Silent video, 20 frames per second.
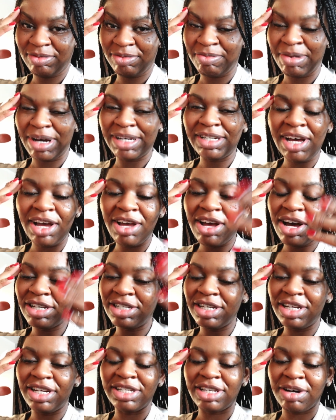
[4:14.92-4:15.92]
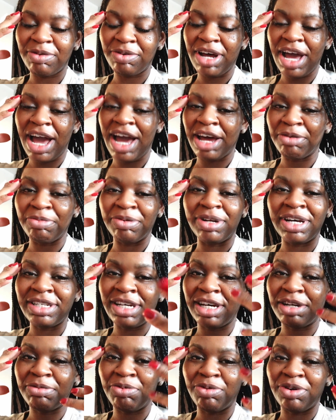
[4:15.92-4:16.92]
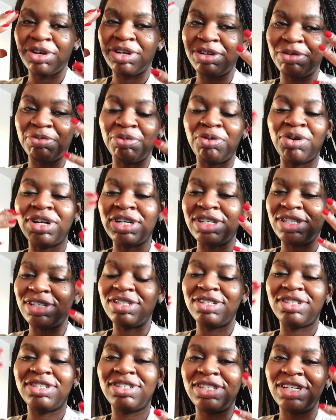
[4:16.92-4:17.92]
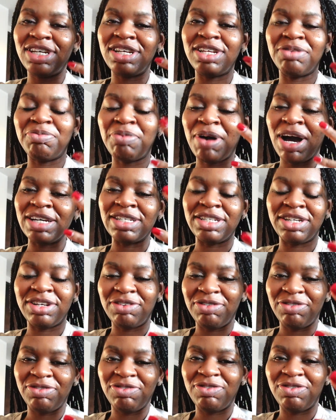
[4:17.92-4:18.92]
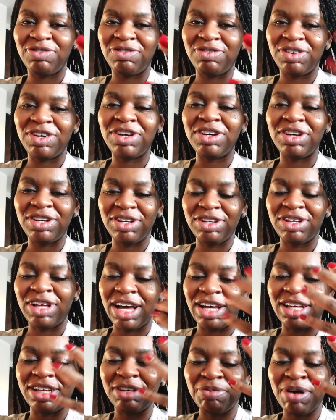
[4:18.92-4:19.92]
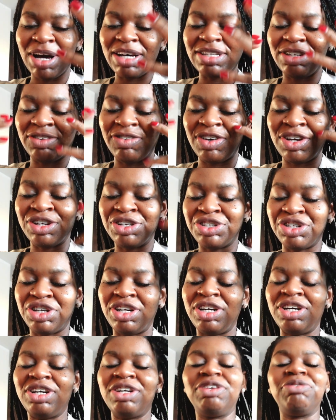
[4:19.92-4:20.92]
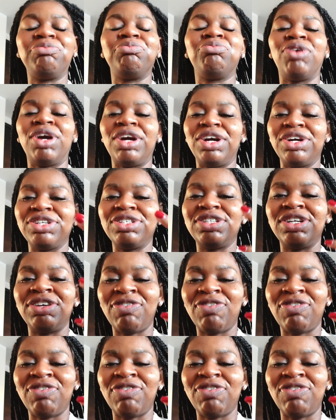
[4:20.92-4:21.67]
By the time y'all see this, I would have had her, but that's not the point. The point is send the positive, like the positive energy, prayers, and